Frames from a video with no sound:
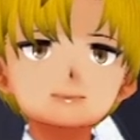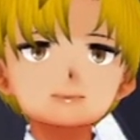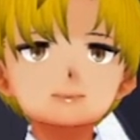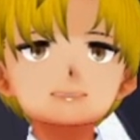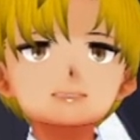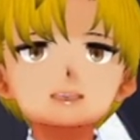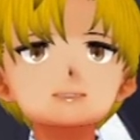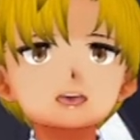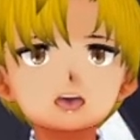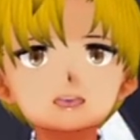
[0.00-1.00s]
They don't
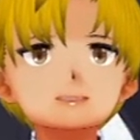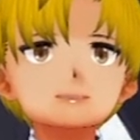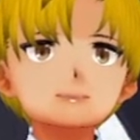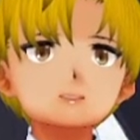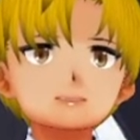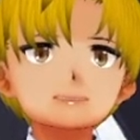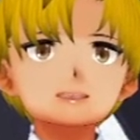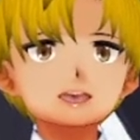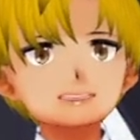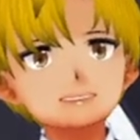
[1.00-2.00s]
know. She doesn't
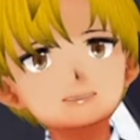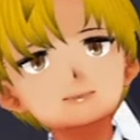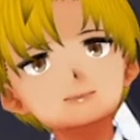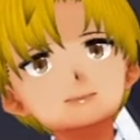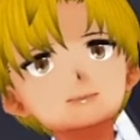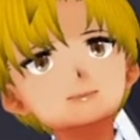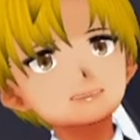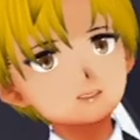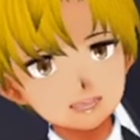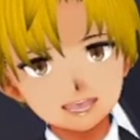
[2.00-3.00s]
know yet.
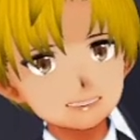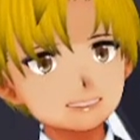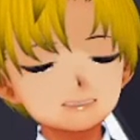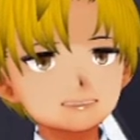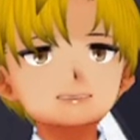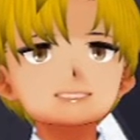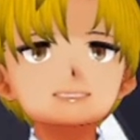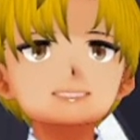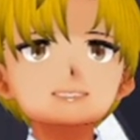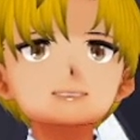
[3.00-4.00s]
Realizing she's
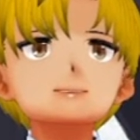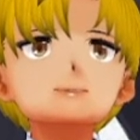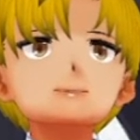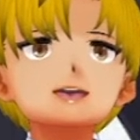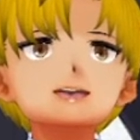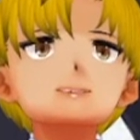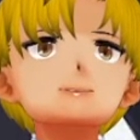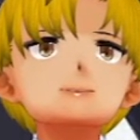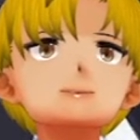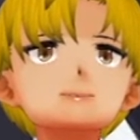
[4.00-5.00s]
getting ahead of herself,
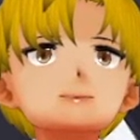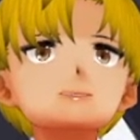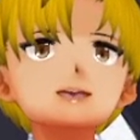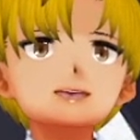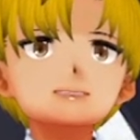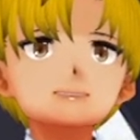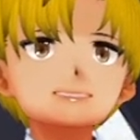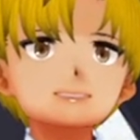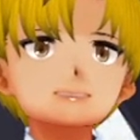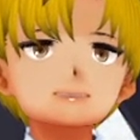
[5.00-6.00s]
Monica
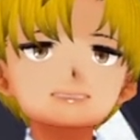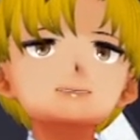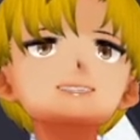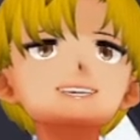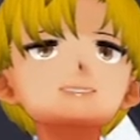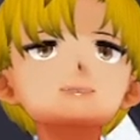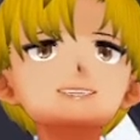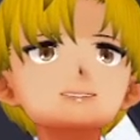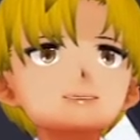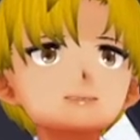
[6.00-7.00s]
takes a deep breath
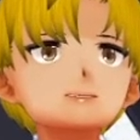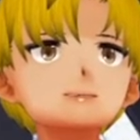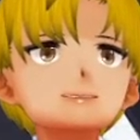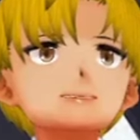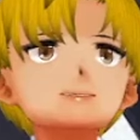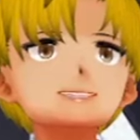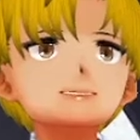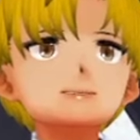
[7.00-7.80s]
and returns to the present.